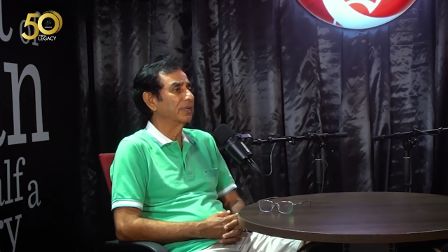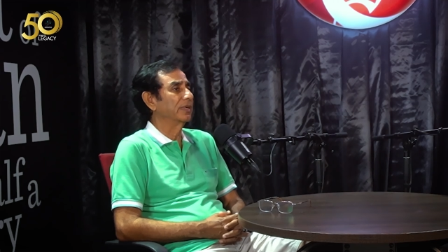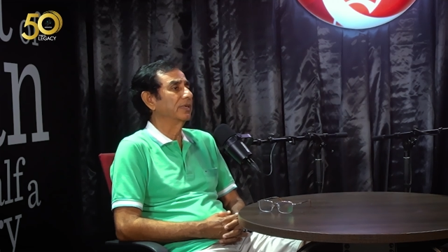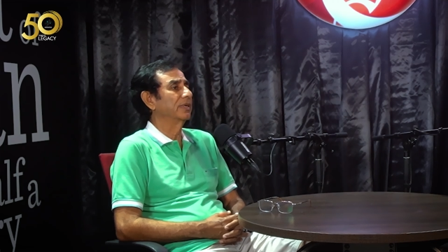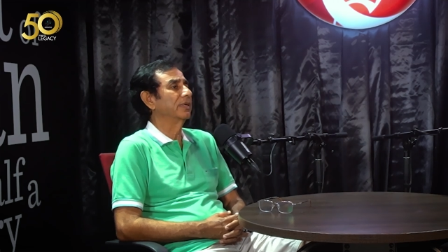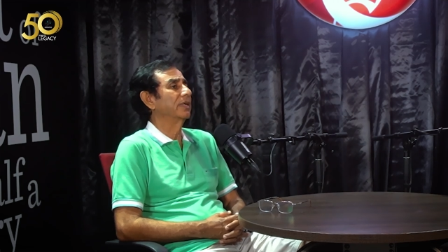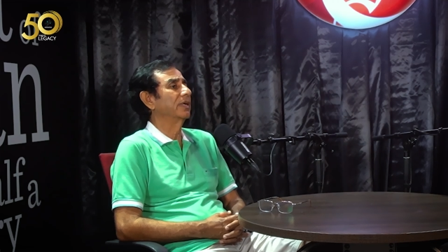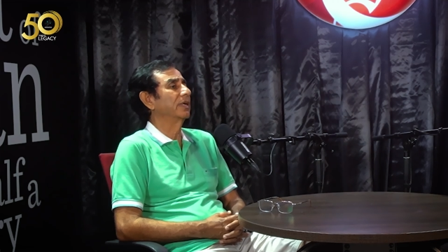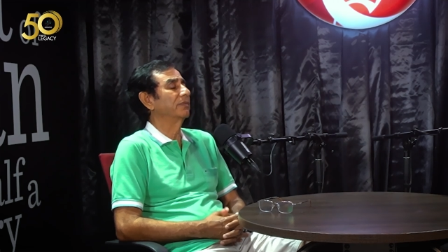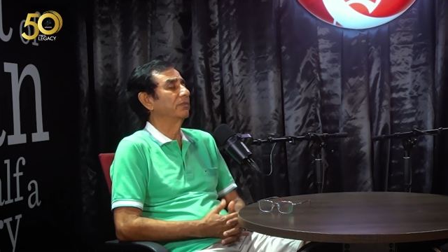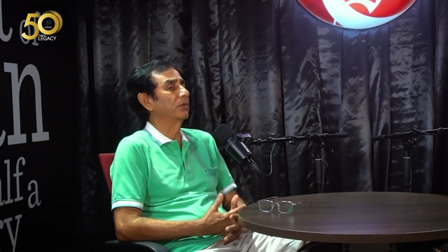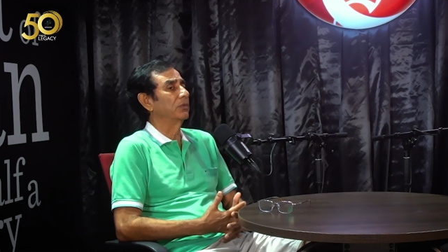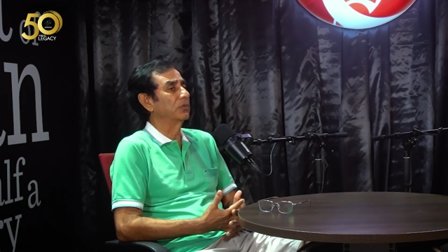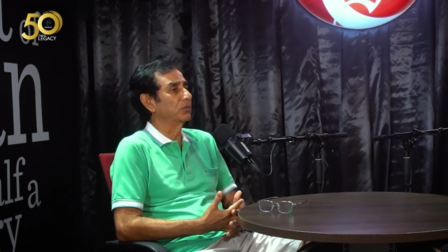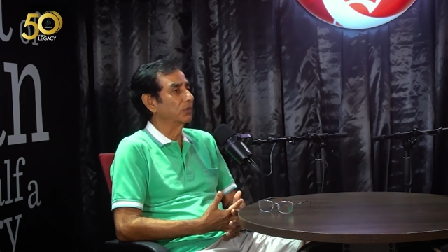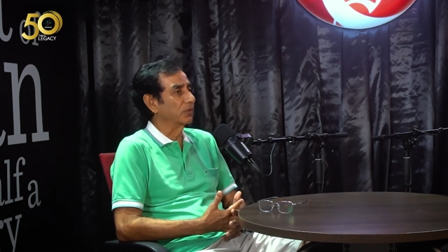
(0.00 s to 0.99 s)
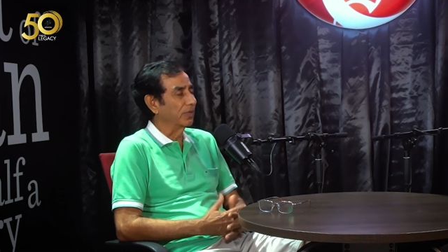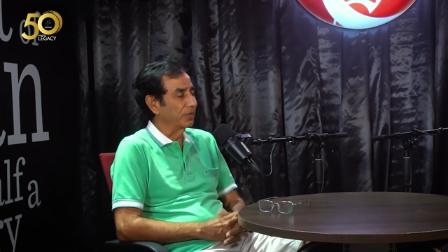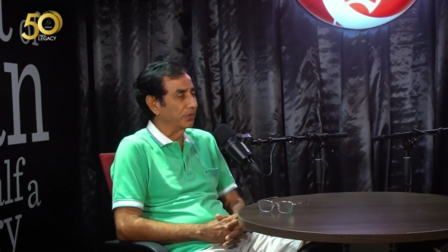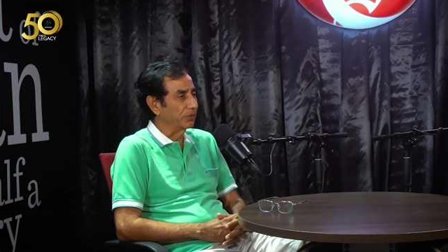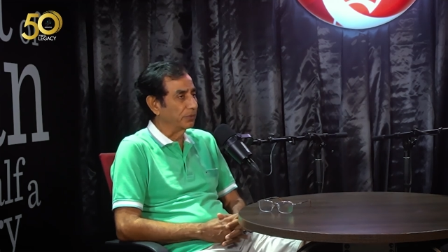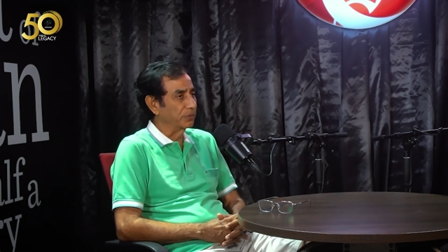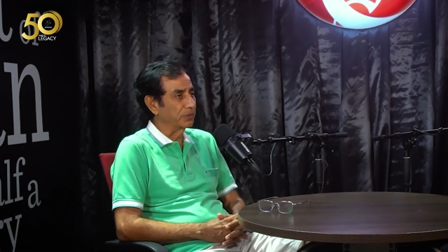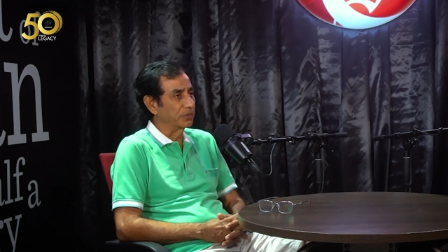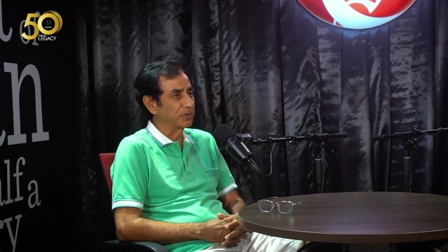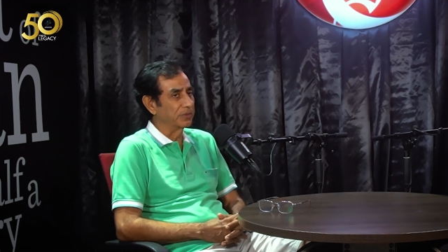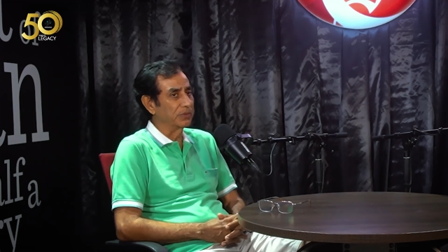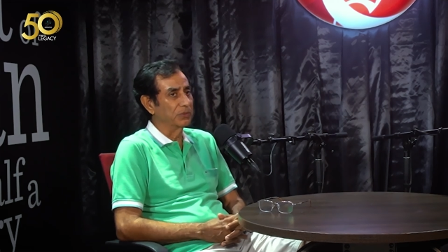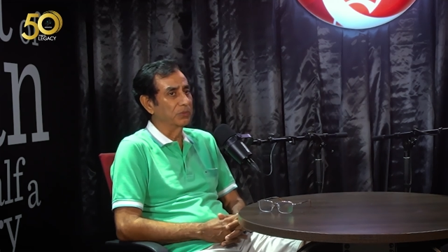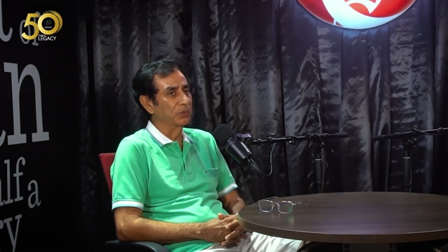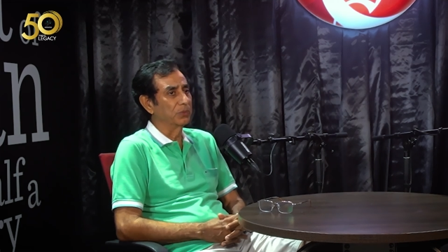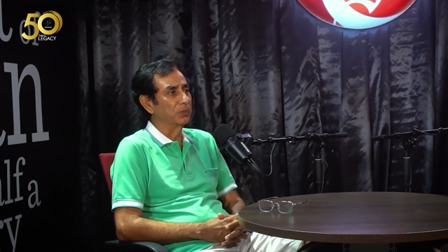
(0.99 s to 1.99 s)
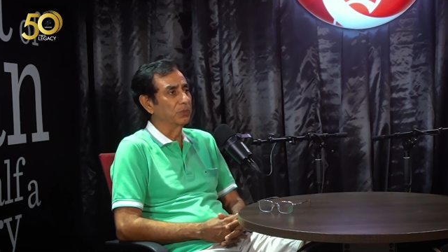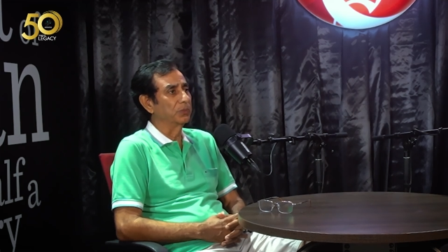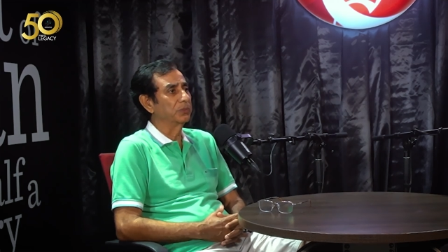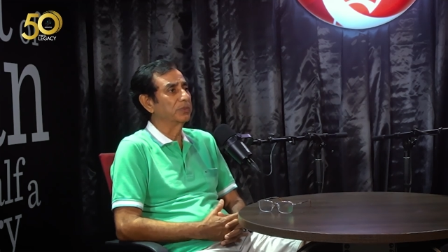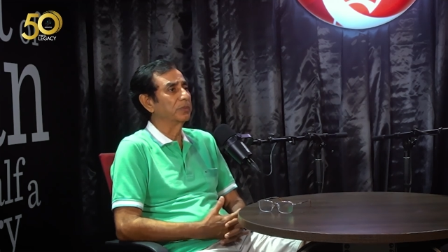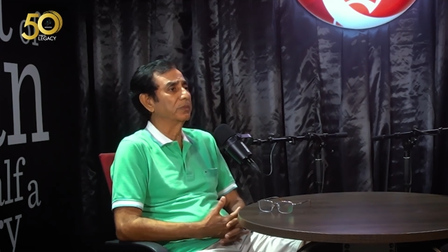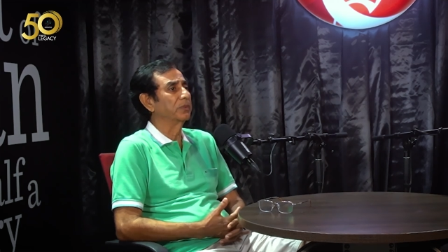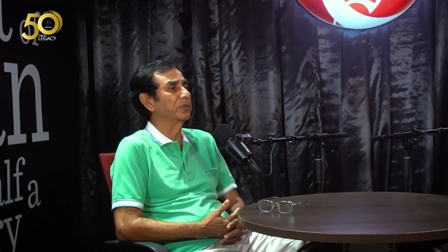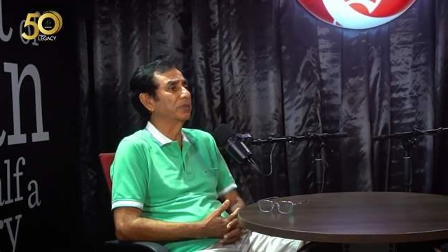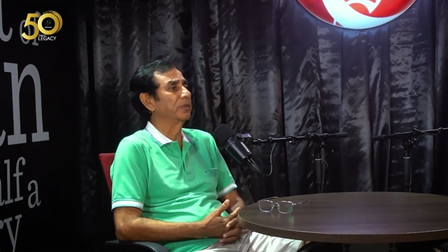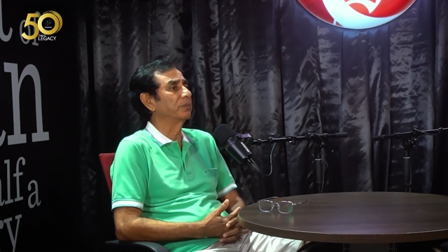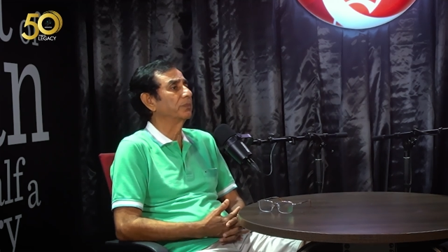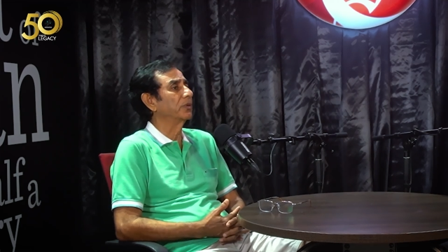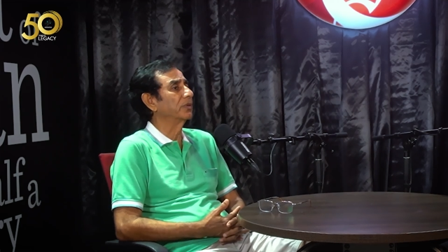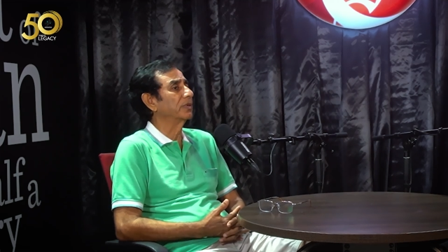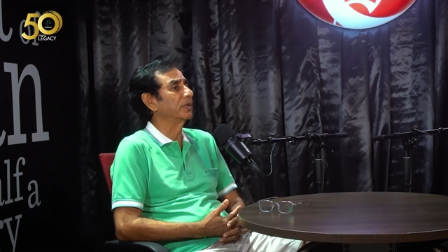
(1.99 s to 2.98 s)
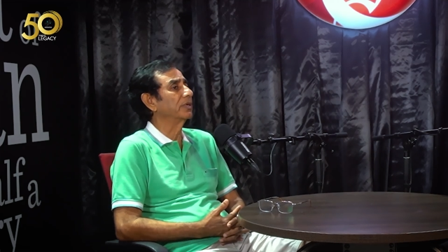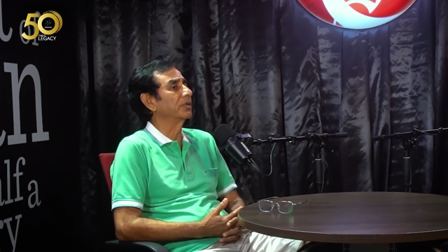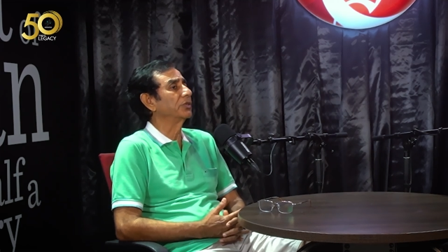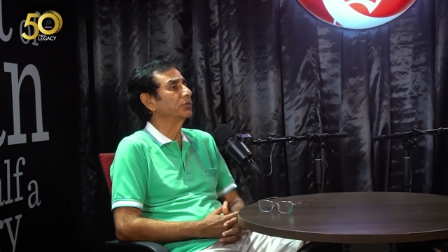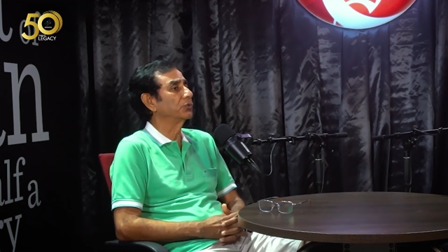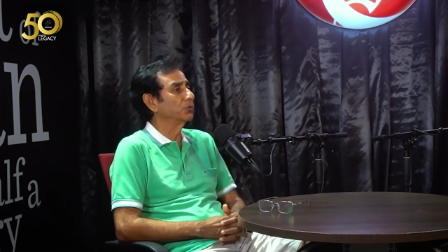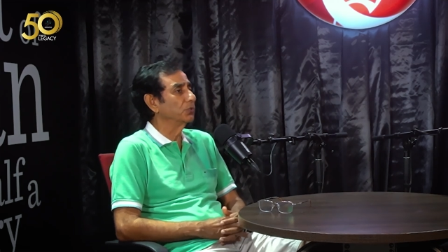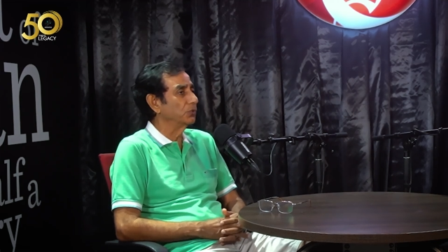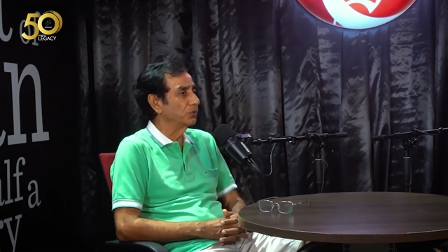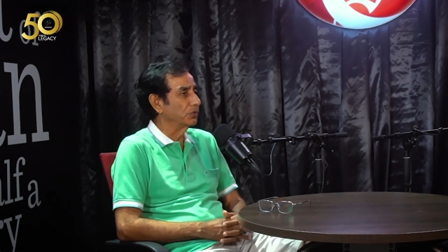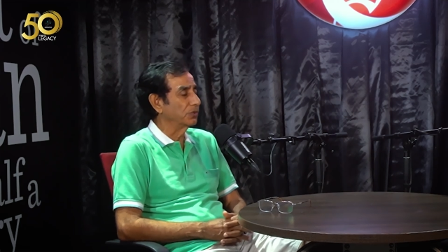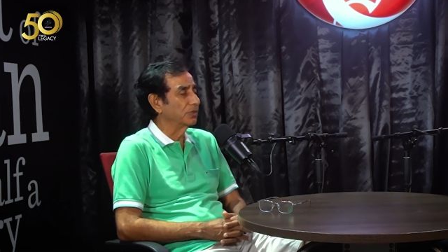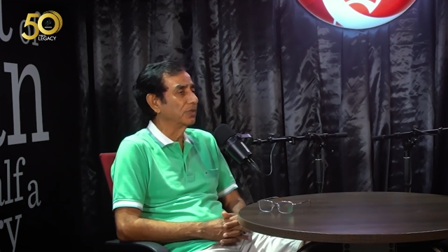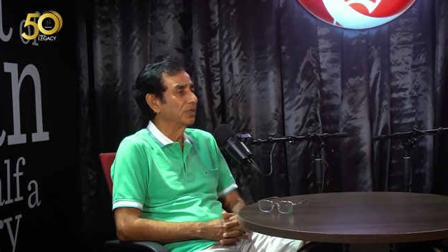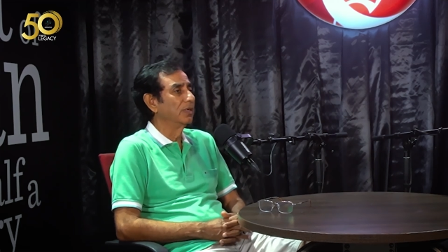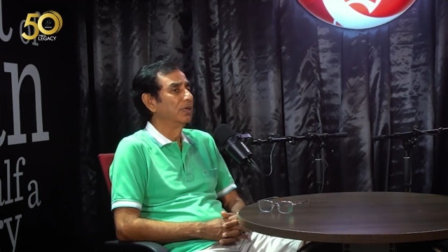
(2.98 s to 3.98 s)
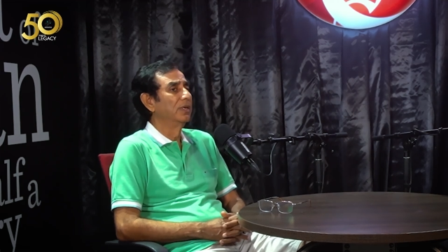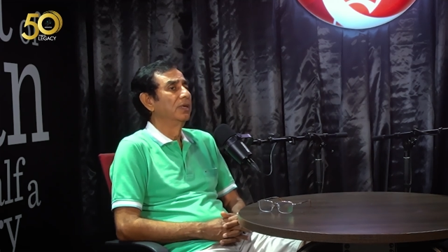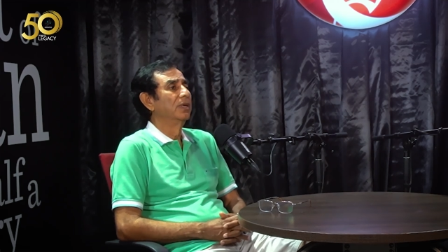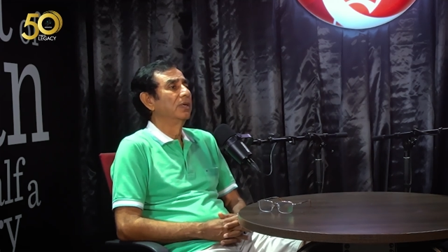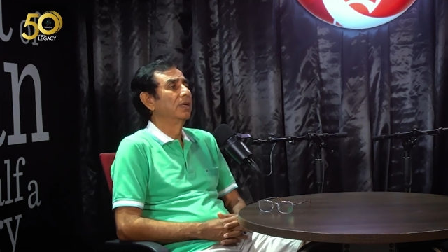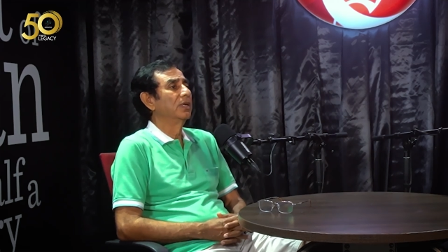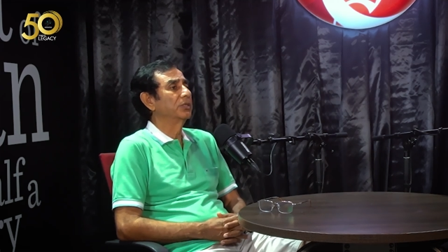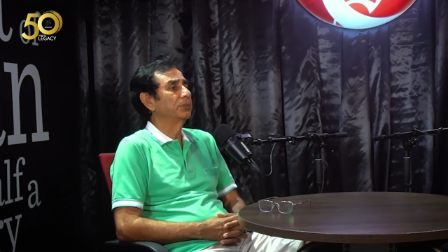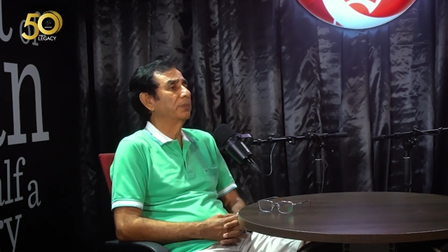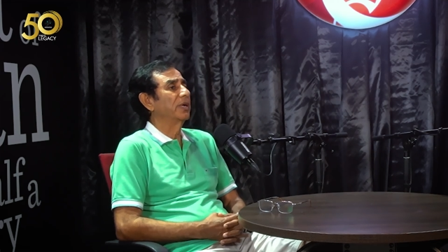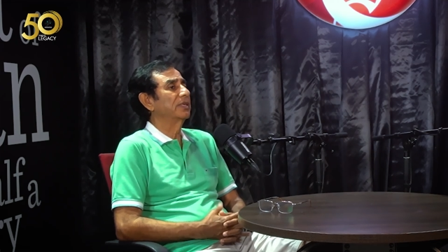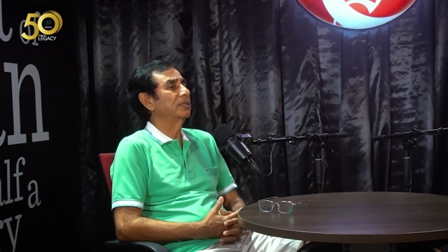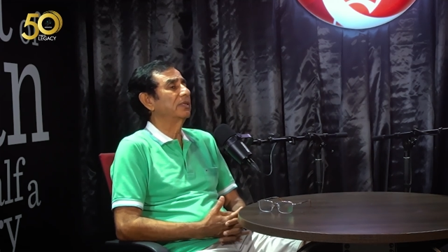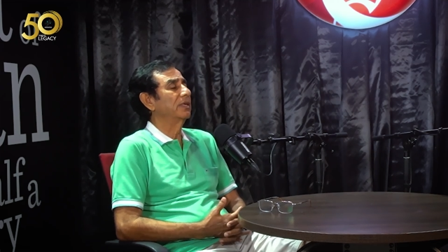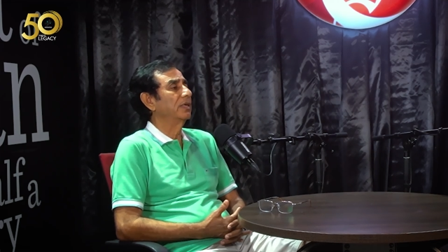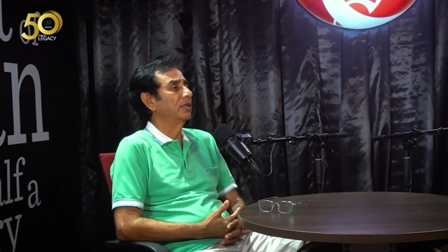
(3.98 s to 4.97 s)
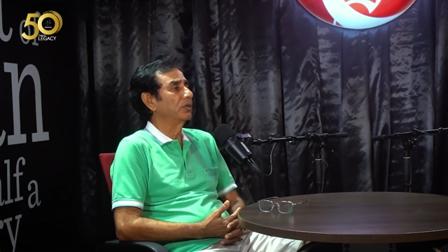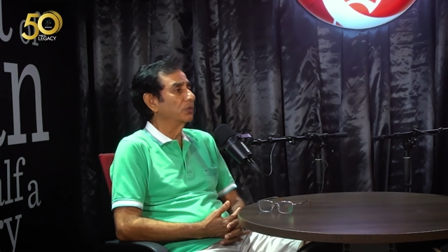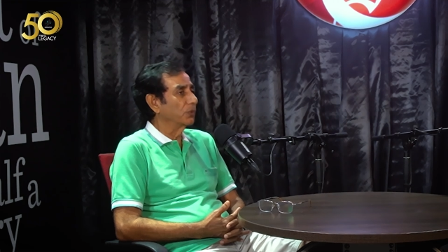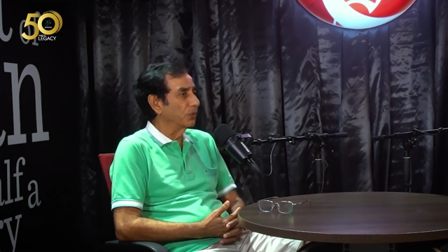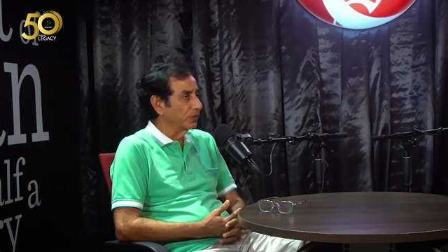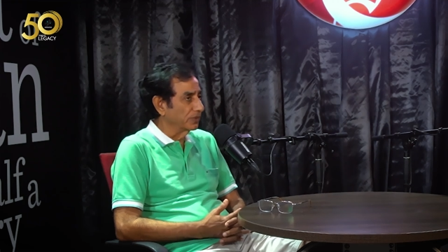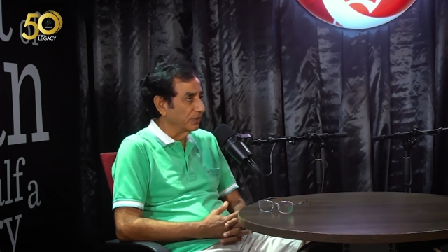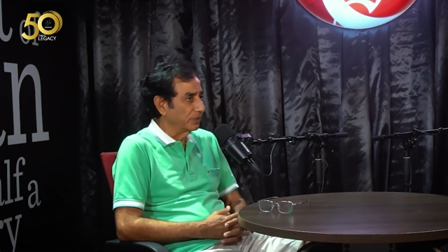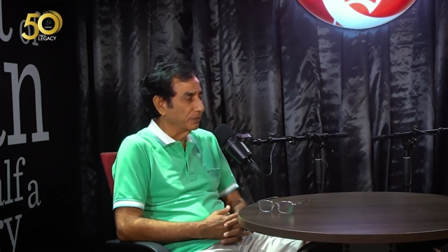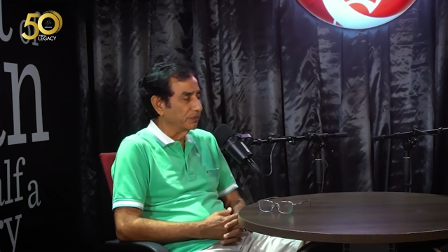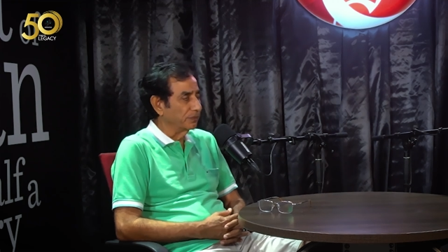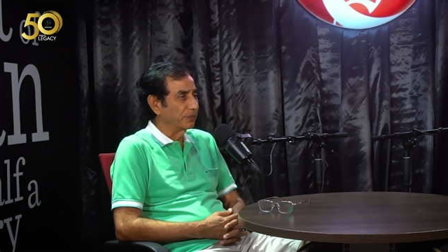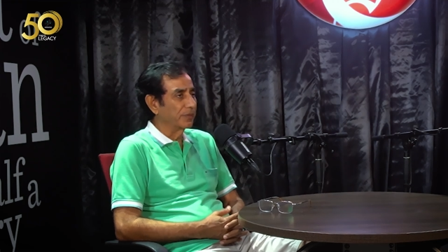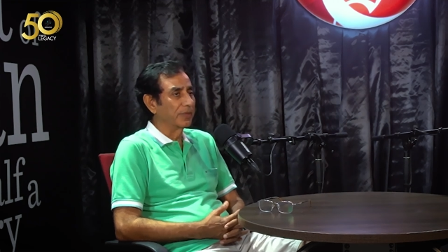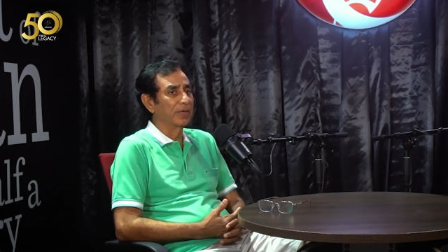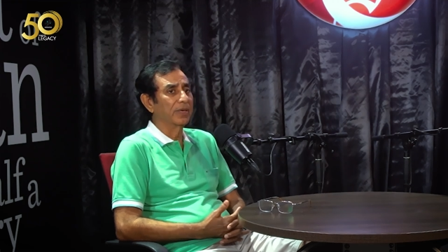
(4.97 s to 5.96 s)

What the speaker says: and I have also contributed to some of the important issues, especially tourism.